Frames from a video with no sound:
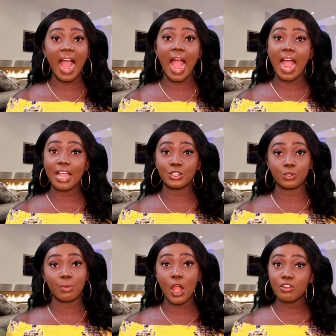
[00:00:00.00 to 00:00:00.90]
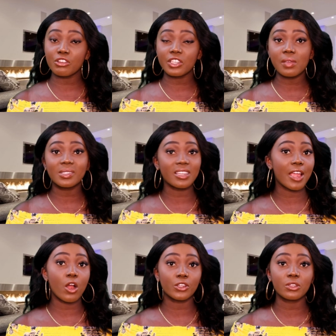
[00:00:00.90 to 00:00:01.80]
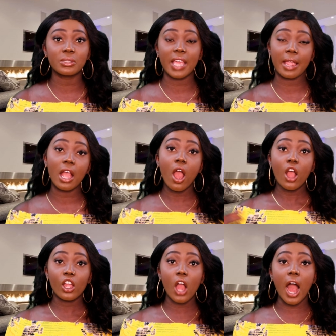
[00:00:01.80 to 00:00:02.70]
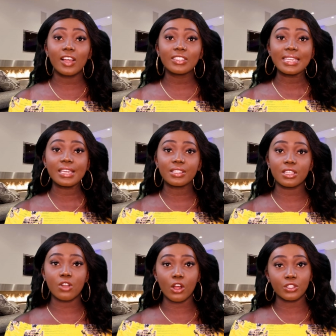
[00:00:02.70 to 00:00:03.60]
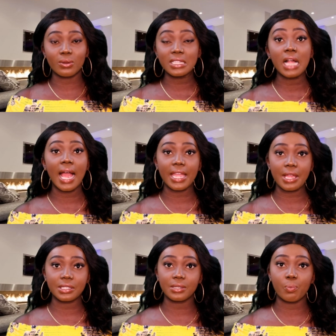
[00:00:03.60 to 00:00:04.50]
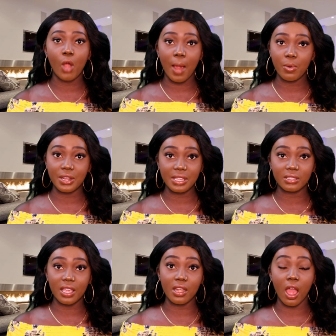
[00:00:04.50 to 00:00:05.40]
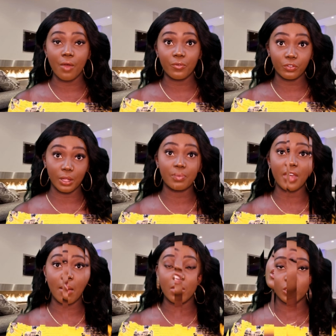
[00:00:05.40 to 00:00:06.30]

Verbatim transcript: I do partnerships and I also take colleagues and also clients' properties and flip them.